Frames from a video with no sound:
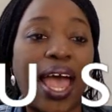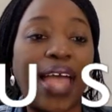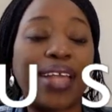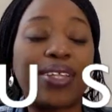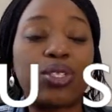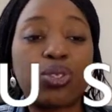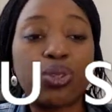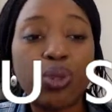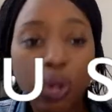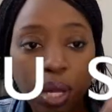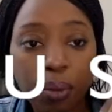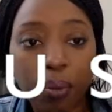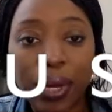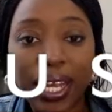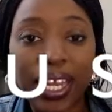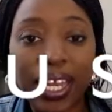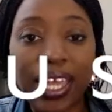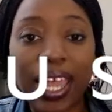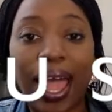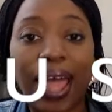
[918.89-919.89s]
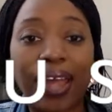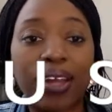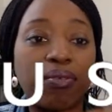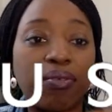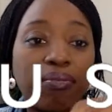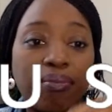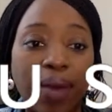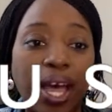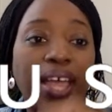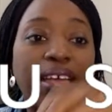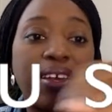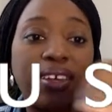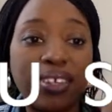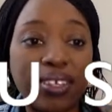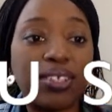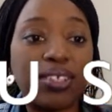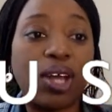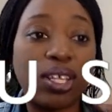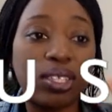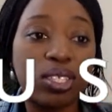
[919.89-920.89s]
I took money out of
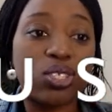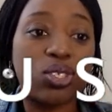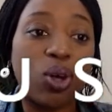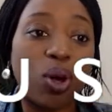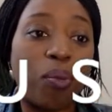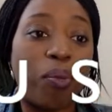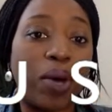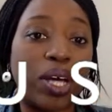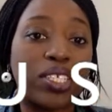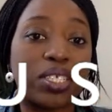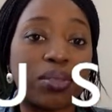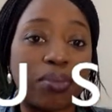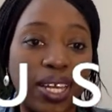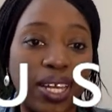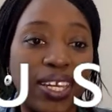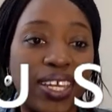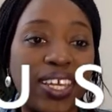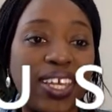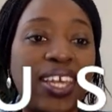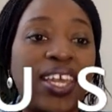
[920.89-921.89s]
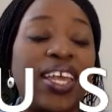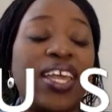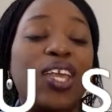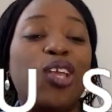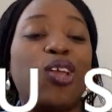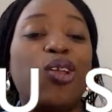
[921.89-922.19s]
my not so much money,